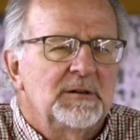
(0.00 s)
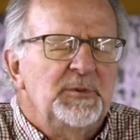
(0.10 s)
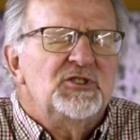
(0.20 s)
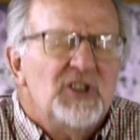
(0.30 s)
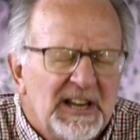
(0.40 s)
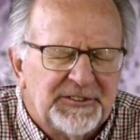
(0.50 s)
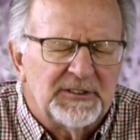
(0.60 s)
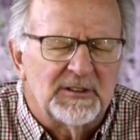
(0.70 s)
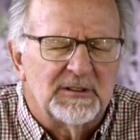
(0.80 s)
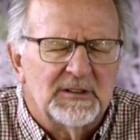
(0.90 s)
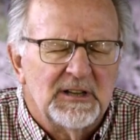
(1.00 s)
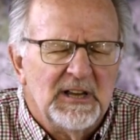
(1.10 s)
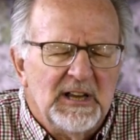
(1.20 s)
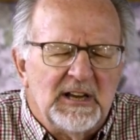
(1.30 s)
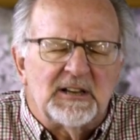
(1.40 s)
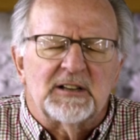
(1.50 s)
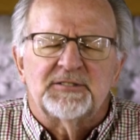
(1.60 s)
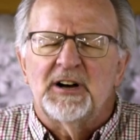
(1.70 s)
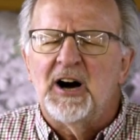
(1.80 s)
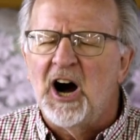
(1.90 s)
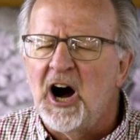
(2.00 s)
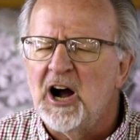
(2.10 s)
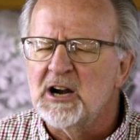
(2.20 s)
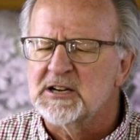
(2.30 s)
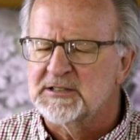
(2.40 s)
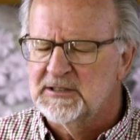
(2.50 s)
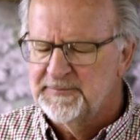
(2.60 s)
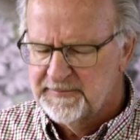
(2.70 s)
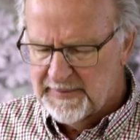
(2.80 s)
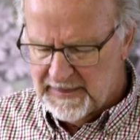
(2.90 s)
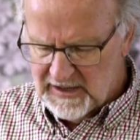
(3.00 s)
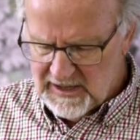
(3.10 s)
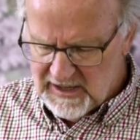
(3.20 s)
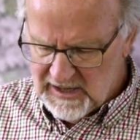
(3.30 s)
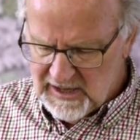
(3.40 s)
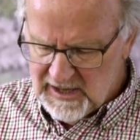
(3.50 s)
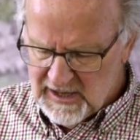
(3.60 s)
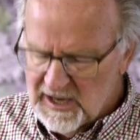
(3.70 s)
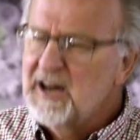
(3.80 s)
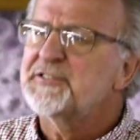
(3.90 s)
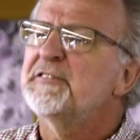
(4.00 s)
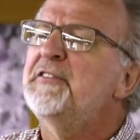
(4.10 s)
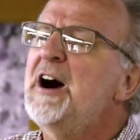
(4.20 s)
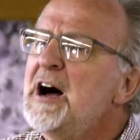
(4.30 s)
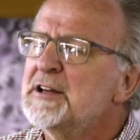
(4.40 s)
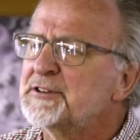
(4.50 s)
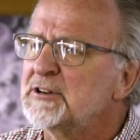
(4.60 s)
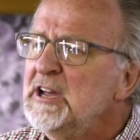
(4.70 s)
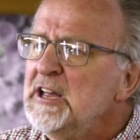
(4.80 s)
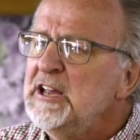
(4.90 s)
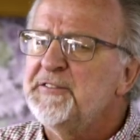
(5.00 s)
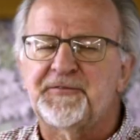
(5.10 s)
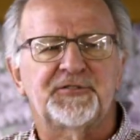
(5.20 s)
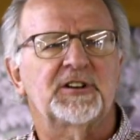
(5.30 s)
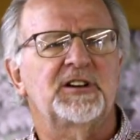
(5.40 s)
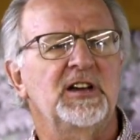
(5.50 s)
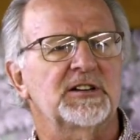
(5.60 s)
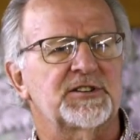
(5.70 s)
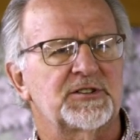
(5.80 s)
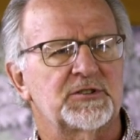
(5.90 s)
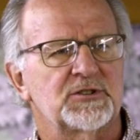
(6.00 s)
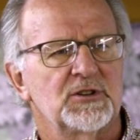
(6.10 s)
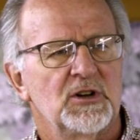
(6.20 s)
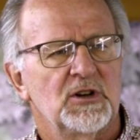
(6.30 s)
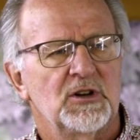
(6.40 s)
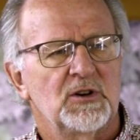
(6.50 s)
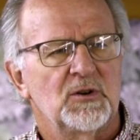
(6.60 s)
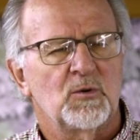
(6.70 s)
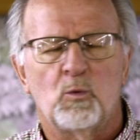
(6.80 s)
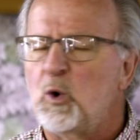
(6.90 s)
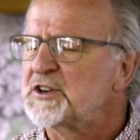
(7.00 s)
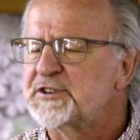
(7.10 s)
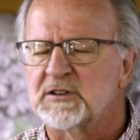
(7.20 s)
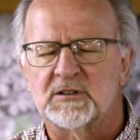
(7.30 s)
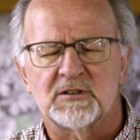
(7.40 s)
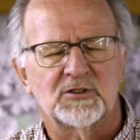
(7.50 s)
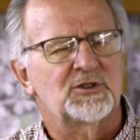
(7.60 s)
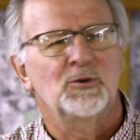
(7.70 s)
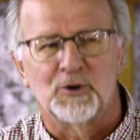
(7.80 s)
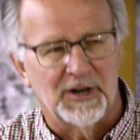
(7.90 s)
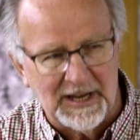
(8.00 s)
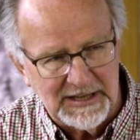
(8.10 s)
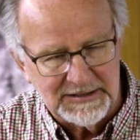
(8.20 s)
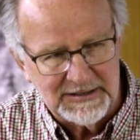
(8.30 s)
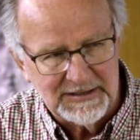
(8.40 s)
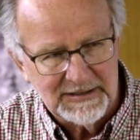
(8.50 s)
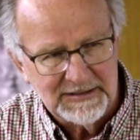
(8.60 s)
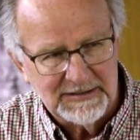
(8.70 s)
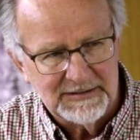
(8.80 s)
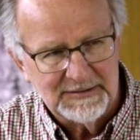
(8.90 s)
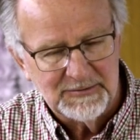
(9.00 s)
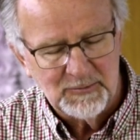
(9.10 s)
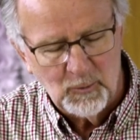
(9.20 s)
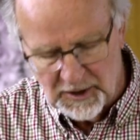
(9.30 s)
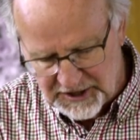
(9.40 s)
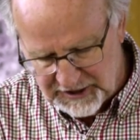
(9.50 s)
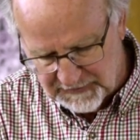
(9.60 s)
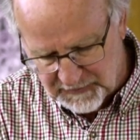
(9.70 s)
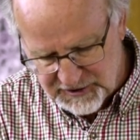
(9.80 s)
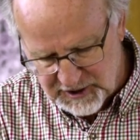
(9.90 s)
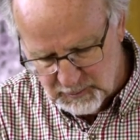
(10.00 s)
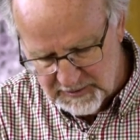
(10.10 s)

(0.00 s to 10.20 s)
Be gentle. The heart of the Father. If the kiss wasn't too late, what a difference it